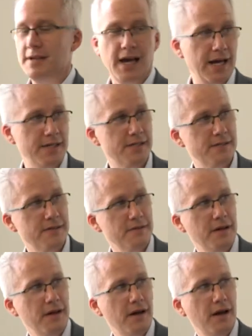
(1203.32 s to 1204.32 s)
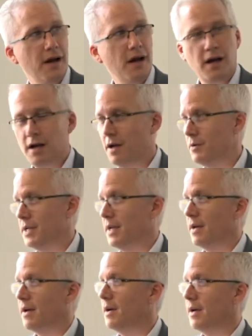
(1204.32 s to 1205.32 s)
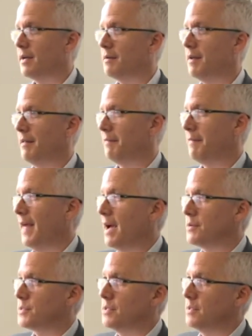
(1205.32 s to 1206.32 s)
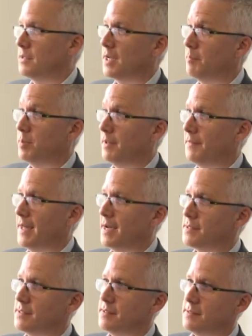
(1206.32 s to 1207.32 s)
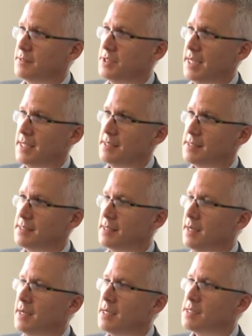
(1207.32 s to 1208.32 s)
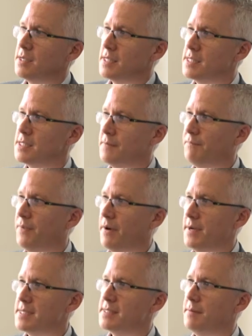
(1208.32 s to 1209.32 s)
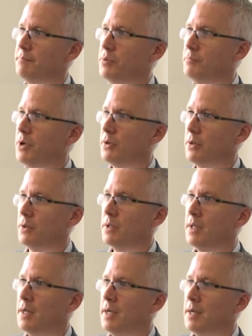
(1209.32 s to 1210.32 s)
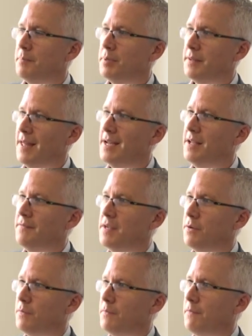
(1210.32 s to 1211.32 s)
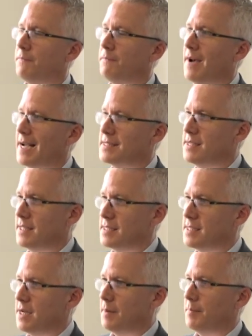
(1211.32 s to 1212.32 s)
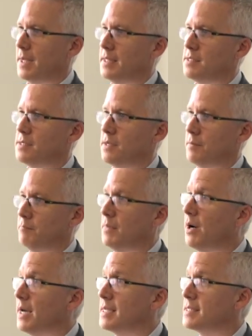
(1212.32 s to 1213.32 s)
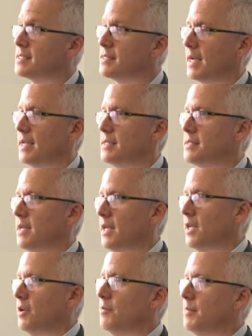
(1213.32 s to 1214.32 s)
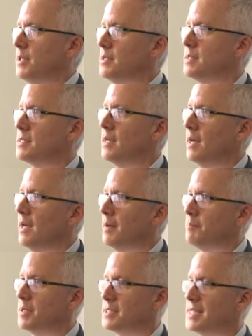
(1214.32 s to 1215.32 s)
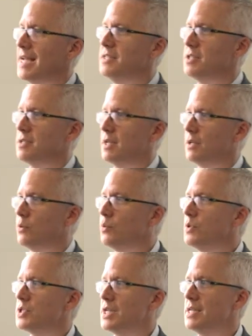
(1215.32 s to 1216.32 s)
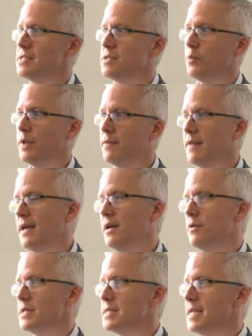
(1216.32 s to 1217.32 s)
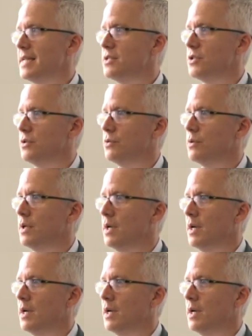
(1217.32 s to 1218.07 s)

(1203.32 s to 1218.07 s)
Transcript: has only a couple of thousand genes. So this is a very simple model. But then if you factor this up into mice and into humans, potentially all the genes that we think are essential